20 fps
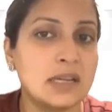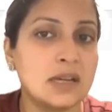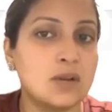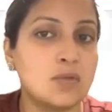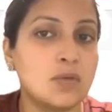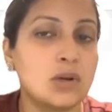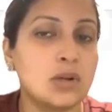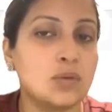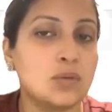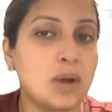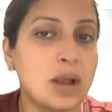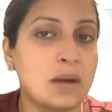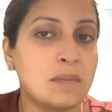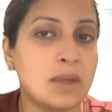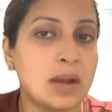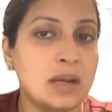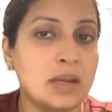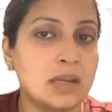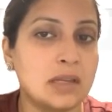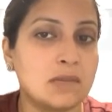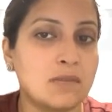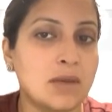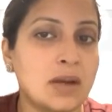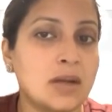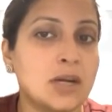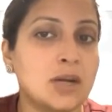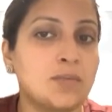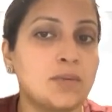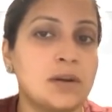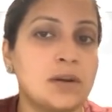equal to n minus 1,
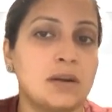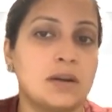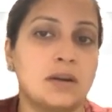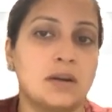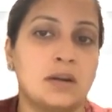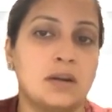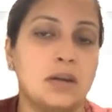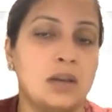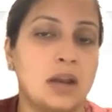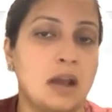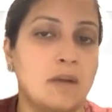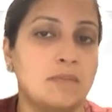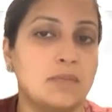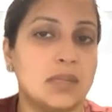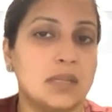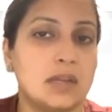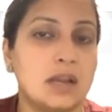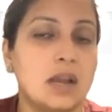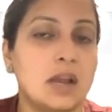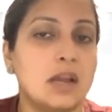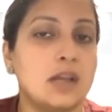it will return nums.